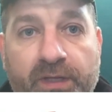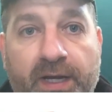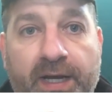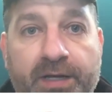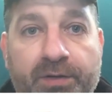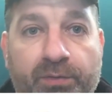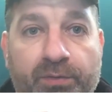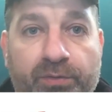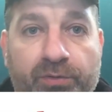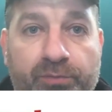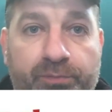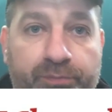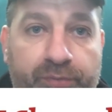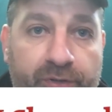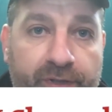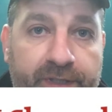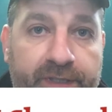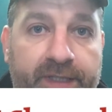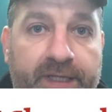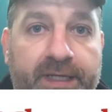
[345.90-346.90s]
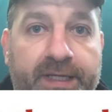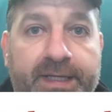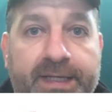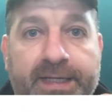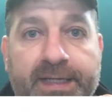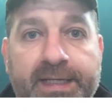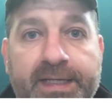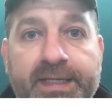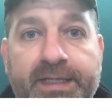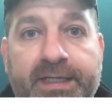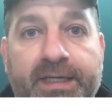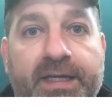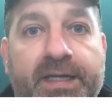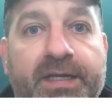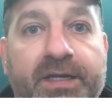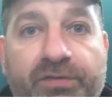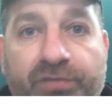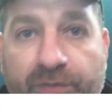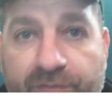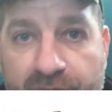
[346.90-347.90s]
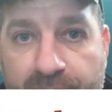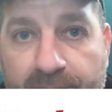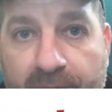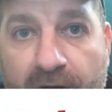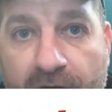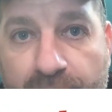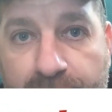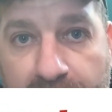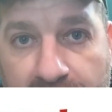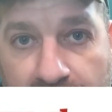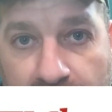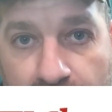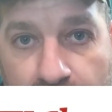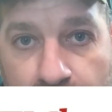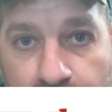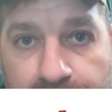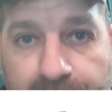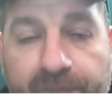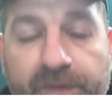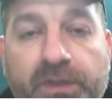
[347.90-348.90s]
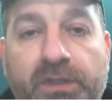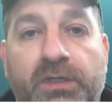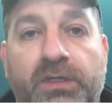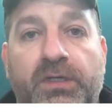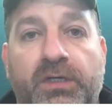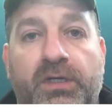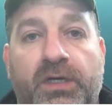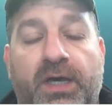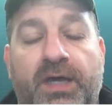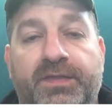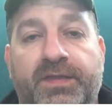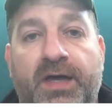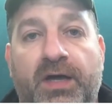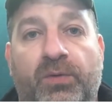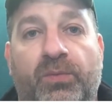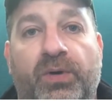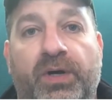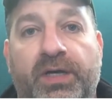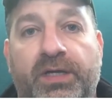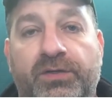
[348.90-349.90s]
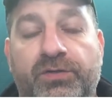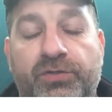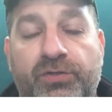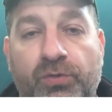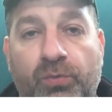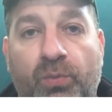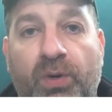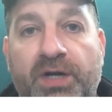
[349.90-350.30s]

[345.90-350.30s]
I will put a link in the description box below, and that way you can